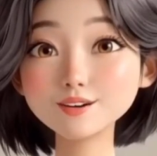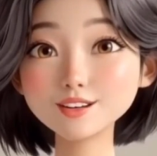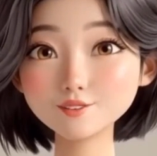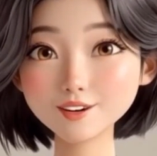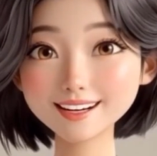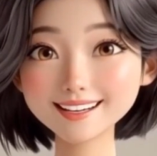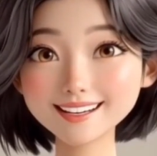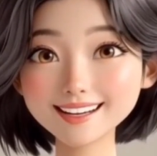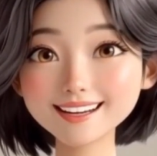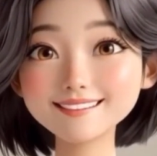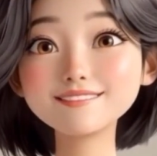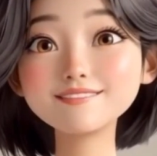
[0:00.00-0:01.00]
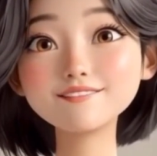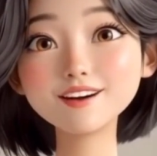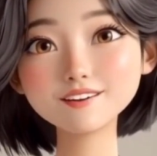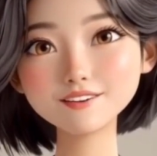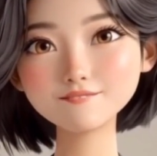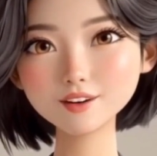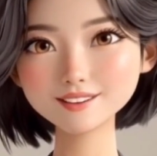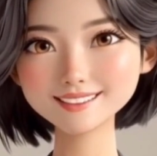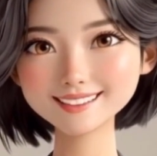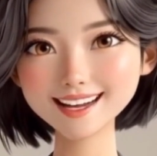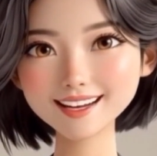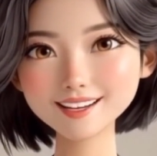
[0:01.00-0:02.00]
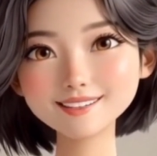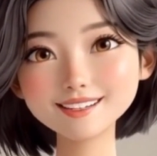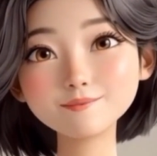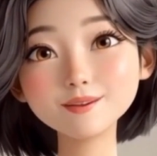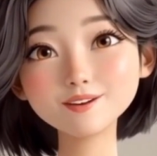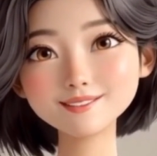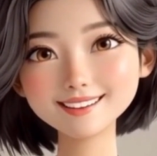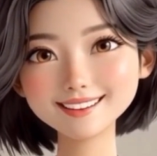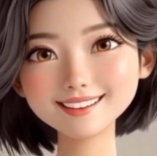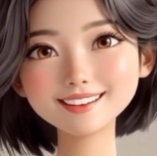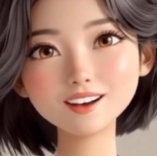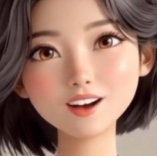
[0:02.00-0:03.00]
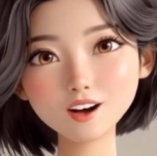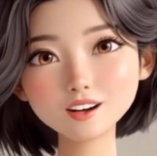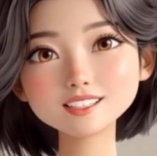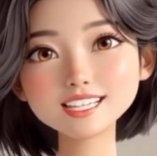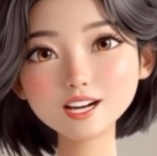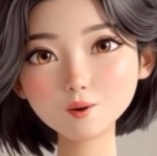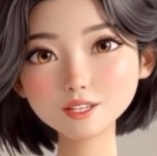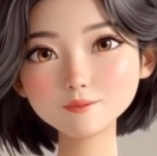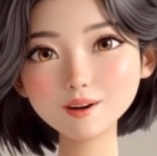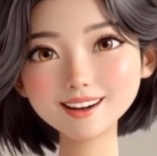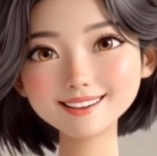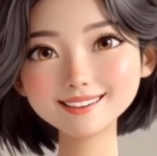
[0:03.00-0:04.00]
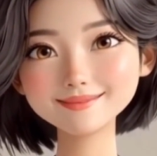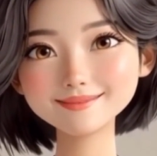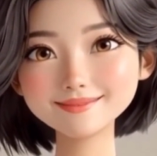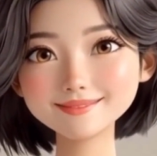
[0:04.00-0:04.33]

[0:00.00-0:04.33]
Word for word: Pre-training is the very first stage in building a large language model.